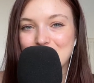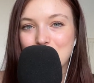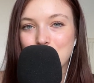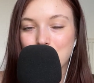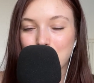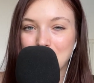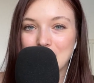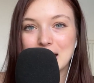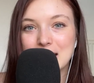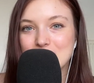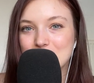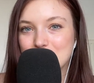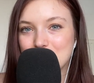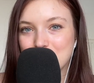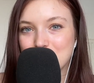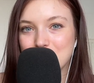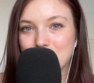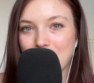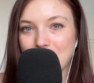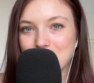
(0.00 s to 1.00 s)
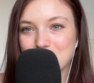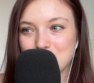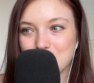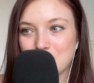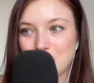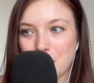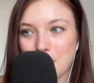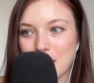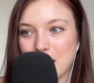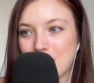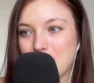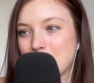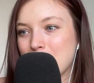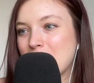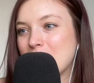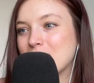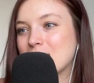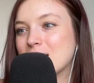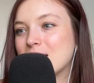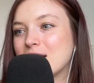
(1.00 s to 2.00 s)
willing to do that. Do you know what I
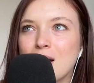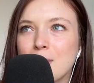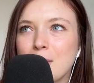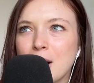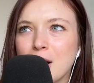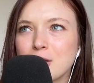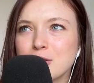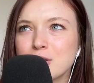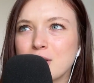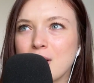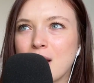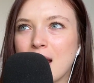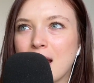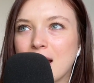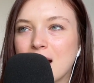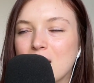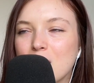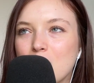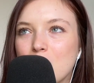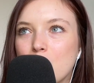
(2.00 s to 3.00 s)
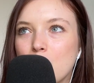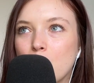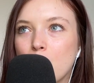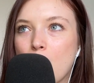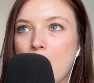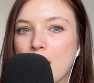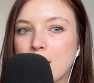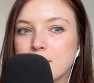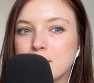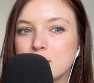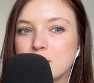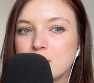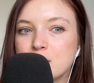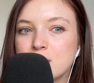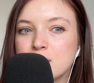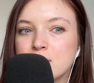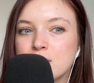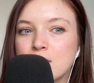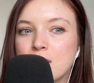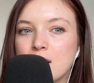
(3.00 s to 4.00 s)
mean? But also, like, why would
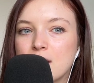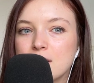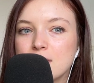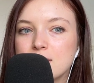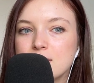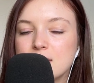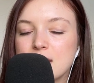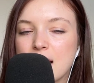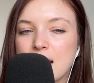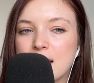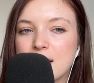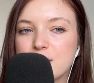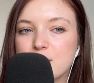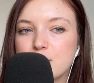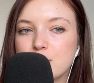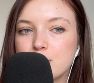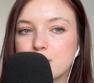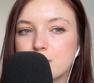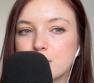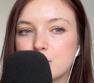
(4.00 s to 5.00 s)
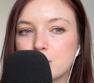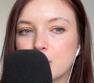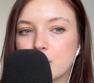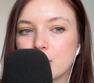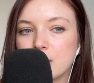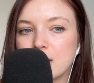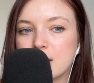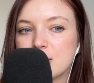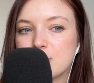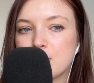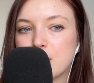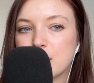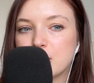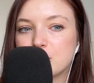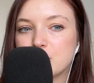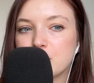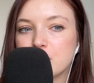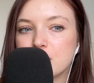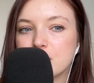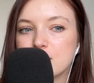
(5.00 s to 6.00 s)
you take shirtless
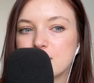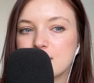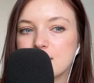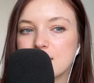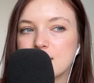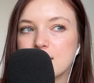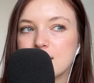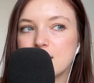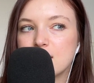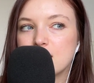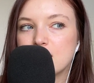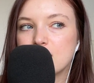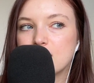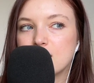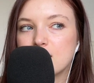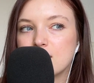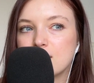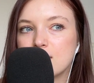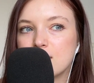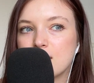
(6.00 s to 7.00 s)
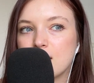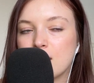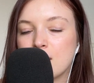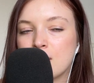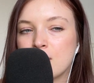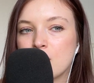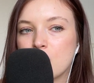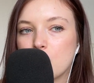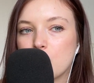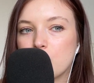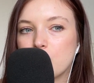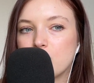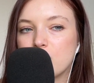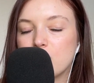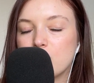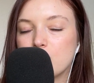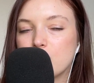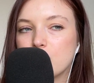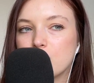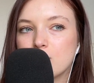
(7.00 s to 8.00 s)
pictures and
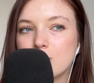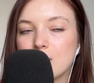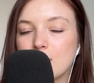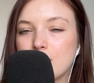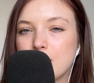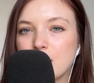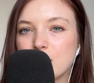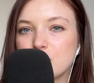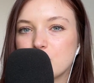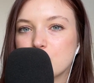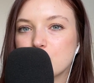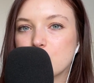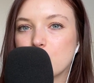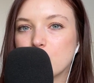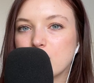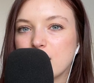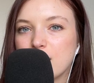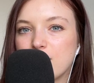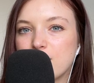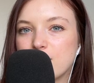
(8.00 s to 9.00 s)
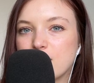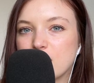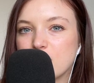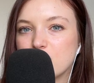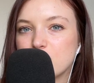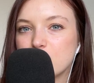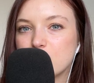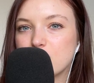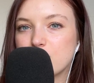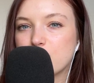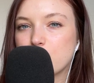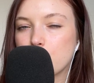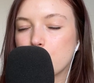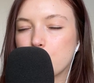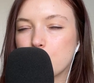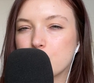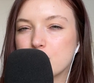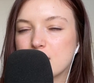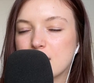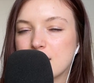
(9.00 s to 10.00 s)
pictures holding fish for
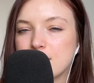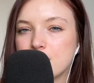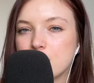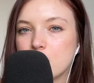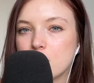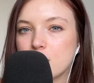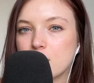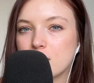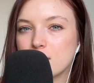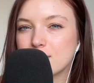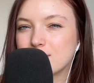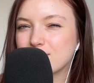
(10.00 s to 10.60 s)
your Tinder?